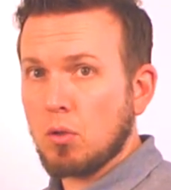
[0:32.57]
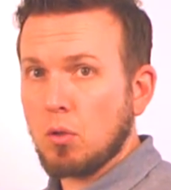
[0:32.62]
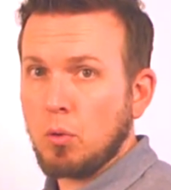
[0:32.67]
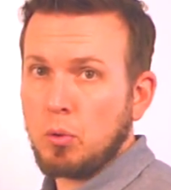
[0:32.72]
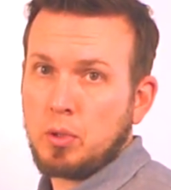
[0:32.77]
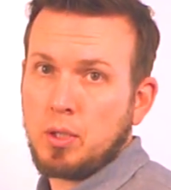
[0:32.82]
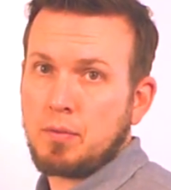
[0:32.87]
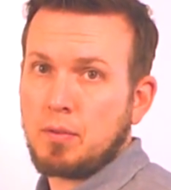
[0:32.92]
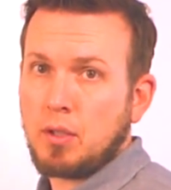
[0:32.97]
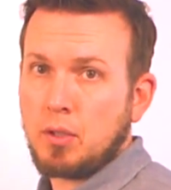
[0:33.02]

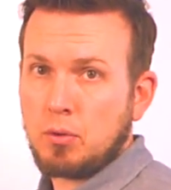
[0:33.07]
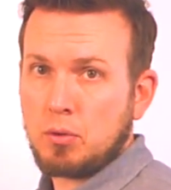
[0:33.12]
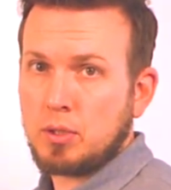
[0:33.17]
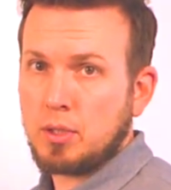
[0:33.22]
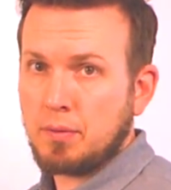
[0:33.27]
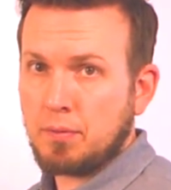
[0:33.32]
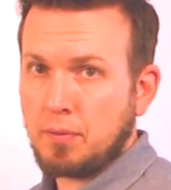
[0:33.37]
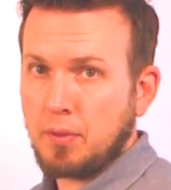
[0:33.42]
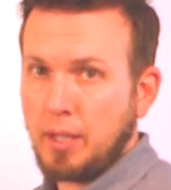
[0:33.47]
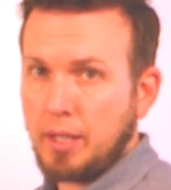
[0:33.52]
or you have the
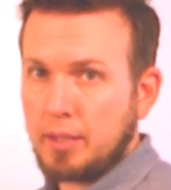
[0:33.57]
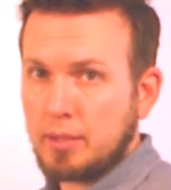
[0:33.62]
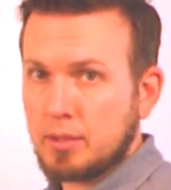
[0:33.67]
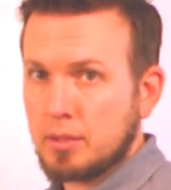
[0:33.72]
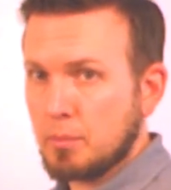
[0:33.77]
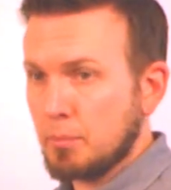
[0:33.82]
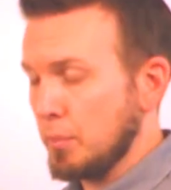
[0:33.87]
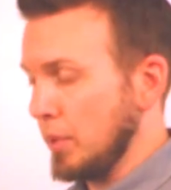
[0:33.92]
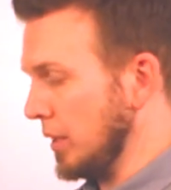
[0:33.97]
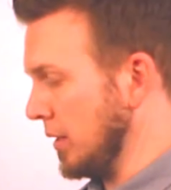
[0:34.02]
Lucy
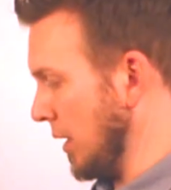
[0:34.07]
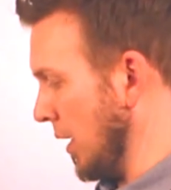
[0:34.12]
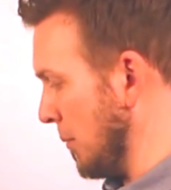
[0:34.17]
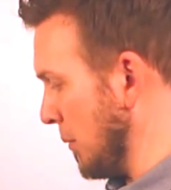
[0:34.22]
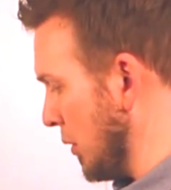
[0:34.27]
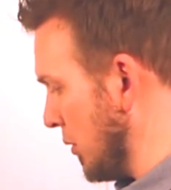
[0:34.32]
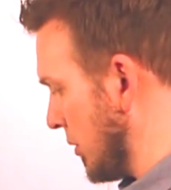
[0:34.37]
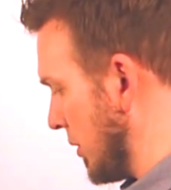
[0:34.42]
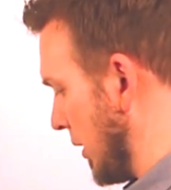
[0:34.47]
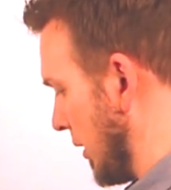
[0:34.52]
Flex. But
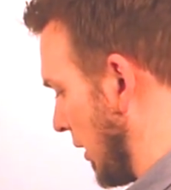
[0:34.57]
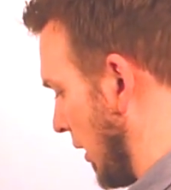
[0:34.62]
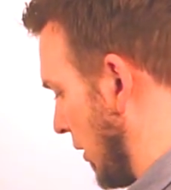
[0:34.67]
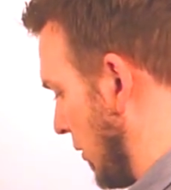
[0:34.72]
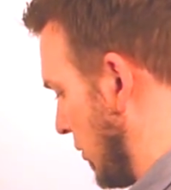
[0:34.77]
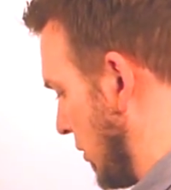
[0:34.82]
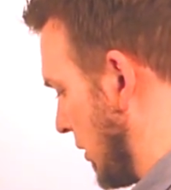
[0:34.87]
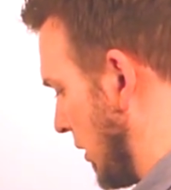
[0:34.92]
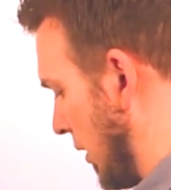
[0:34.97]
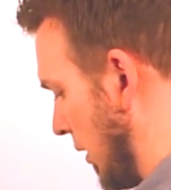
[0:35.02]
I'm using the
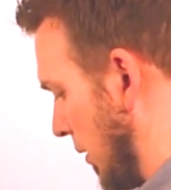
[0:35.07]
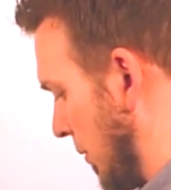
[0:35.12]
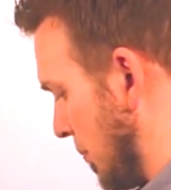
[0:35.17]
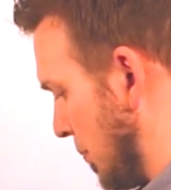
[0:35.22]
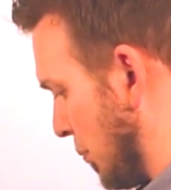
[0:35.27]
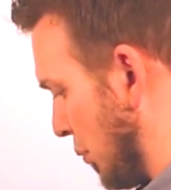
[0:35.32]
Lucy